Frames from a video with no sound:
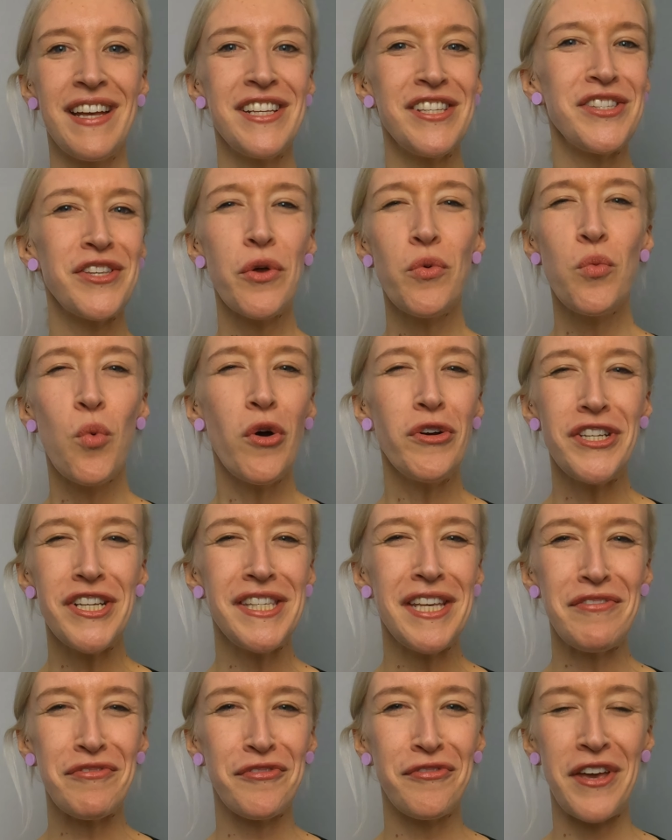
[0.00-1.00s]
So what
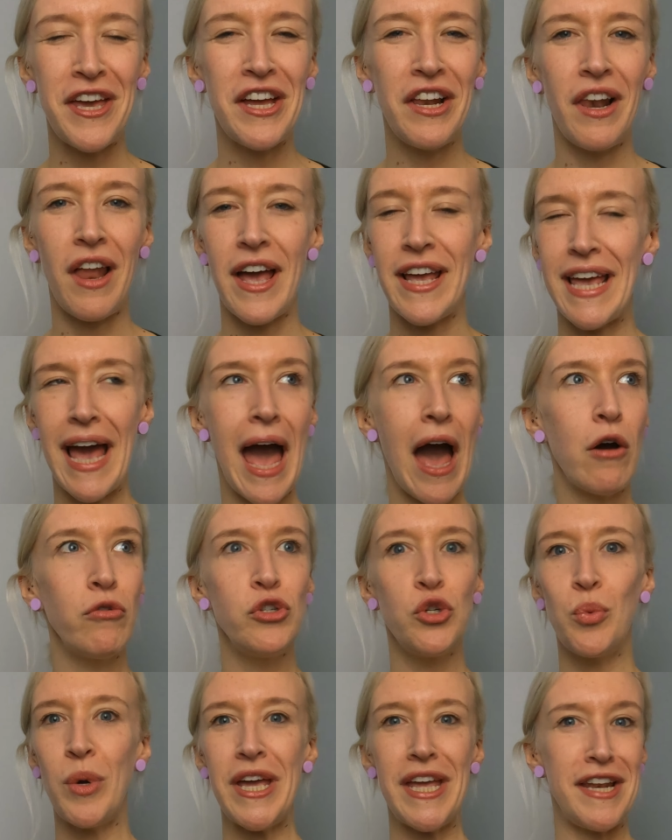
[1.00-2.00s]
does it feel like? How
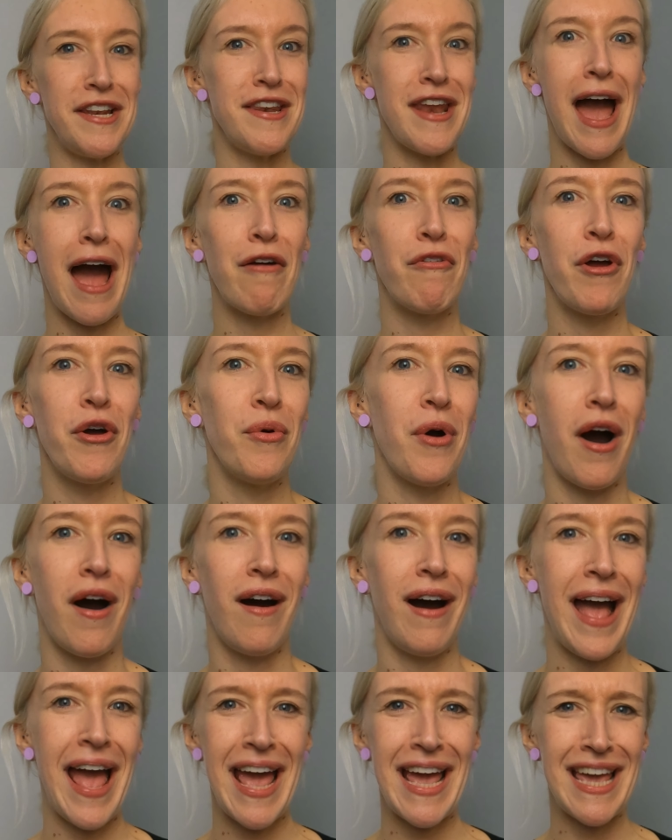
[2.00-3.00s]
do we narrow
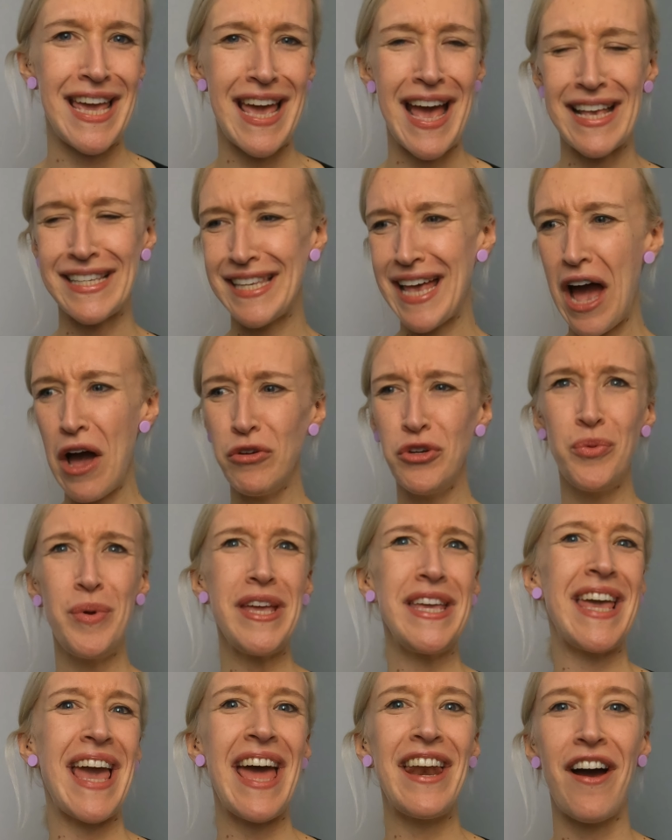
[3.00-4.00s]
our AES? How do we
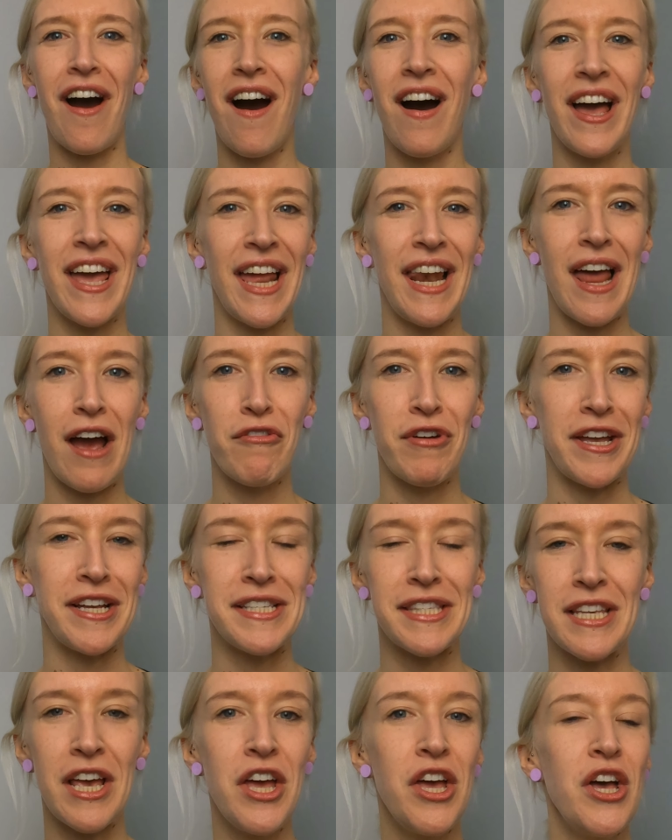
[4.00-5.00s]
get a higher
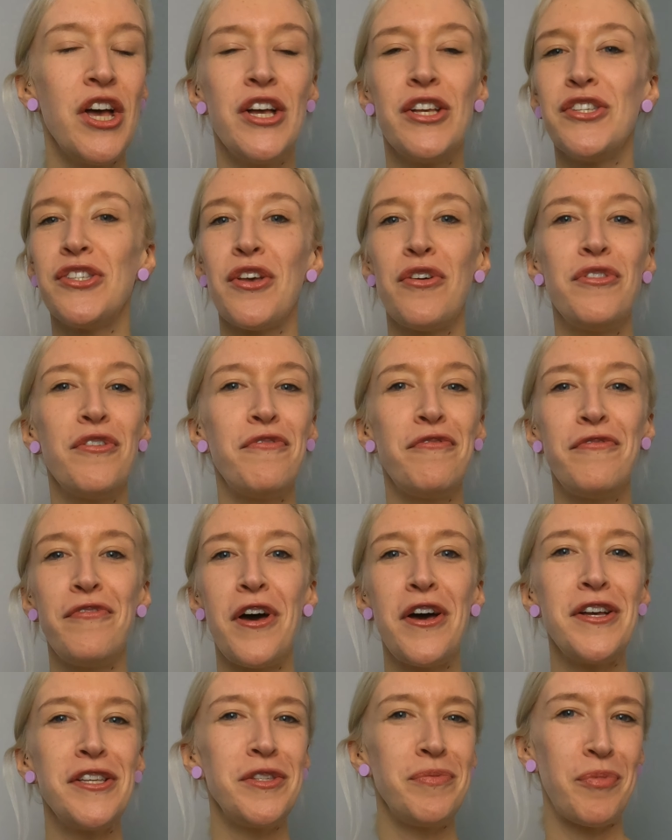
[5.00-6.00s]
larynx? So the
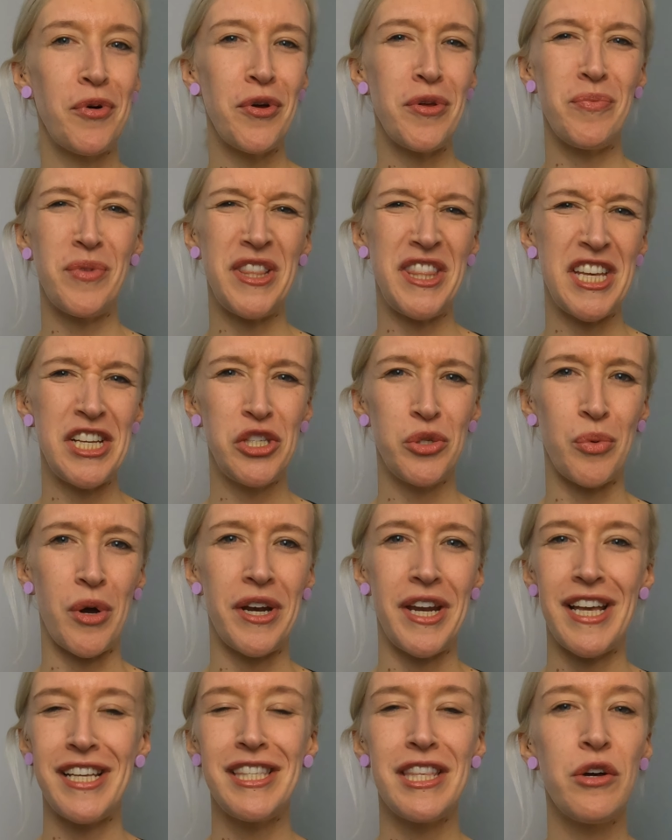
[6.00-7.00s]
first point with this
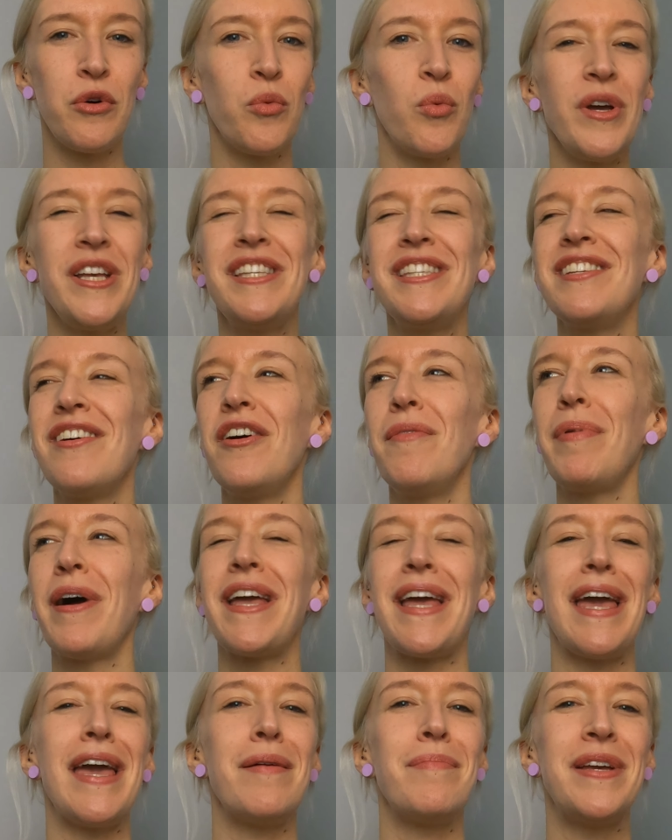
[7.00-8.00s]
one is that we start
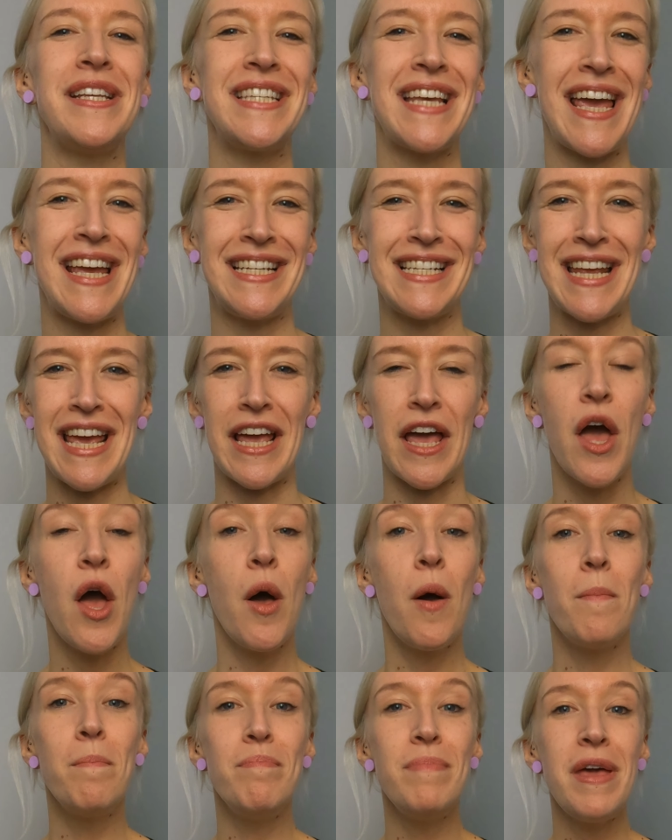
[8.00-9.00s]
by imitating,
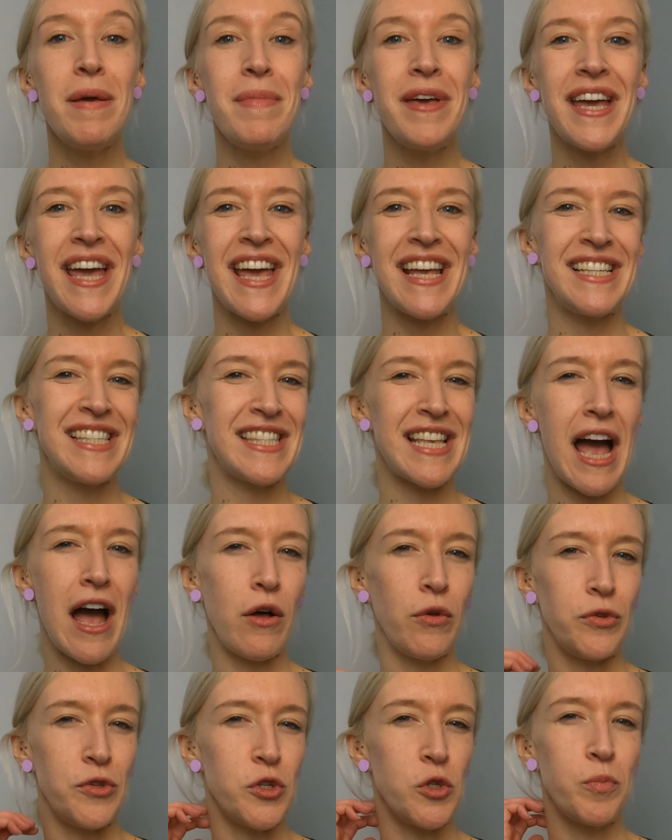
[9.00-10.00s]
mimicking
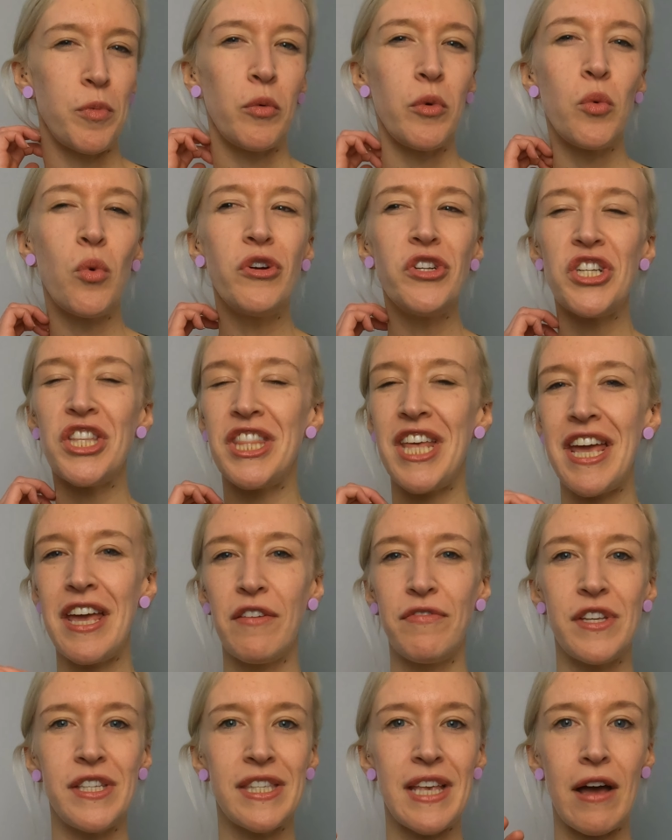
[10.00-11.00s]
sounds, but we want to think
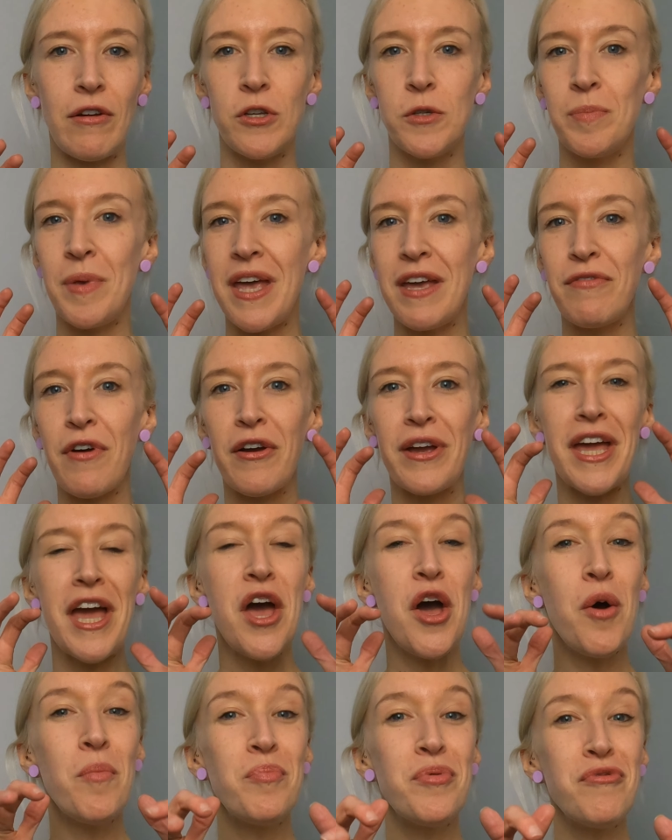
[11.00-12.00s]
of the sound as being very
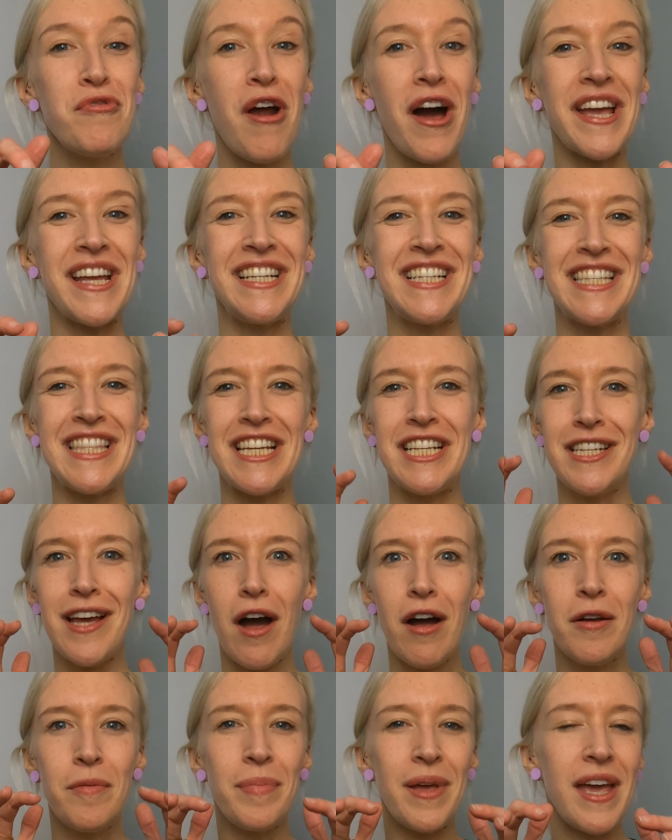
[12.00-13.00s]
bright, the
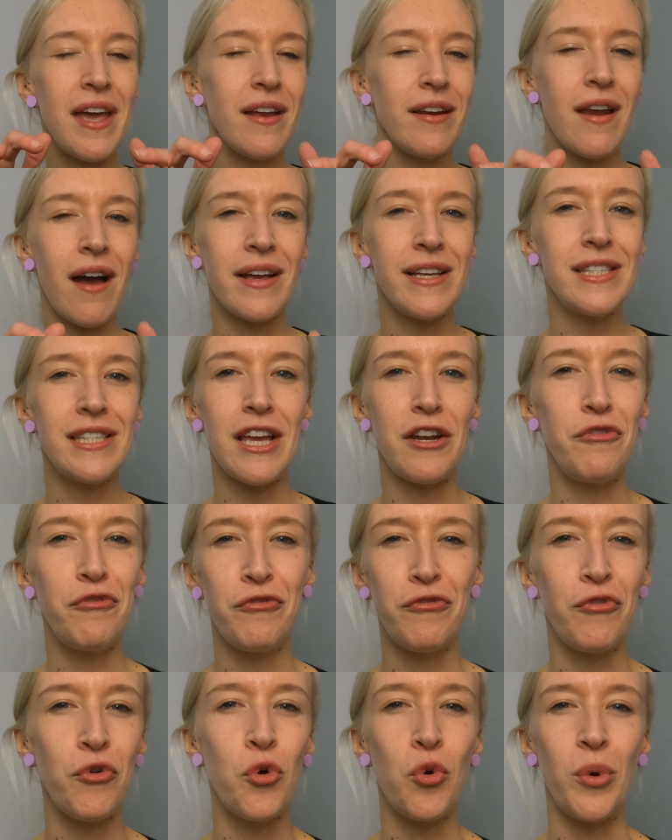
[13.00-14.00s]
tongue being nice and
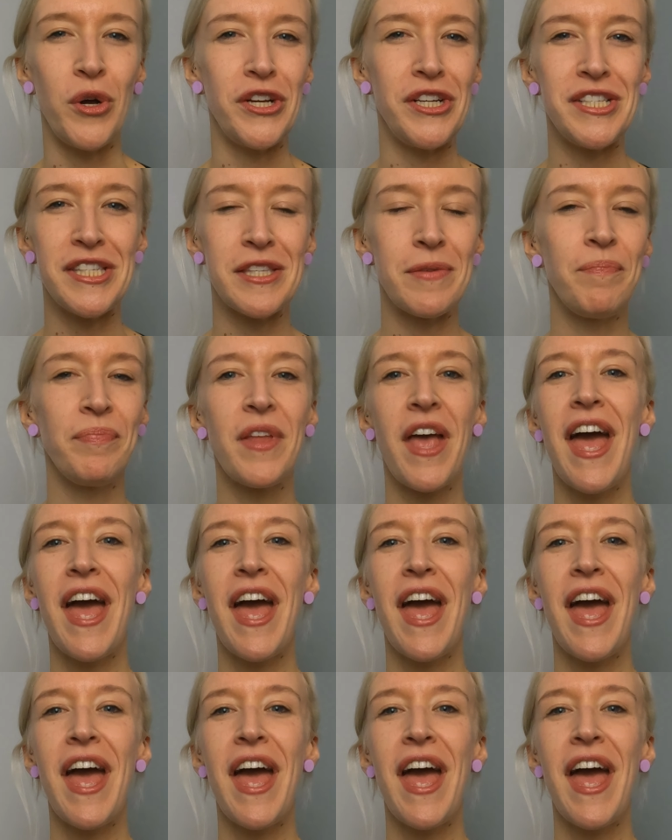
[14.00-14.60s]
forwards.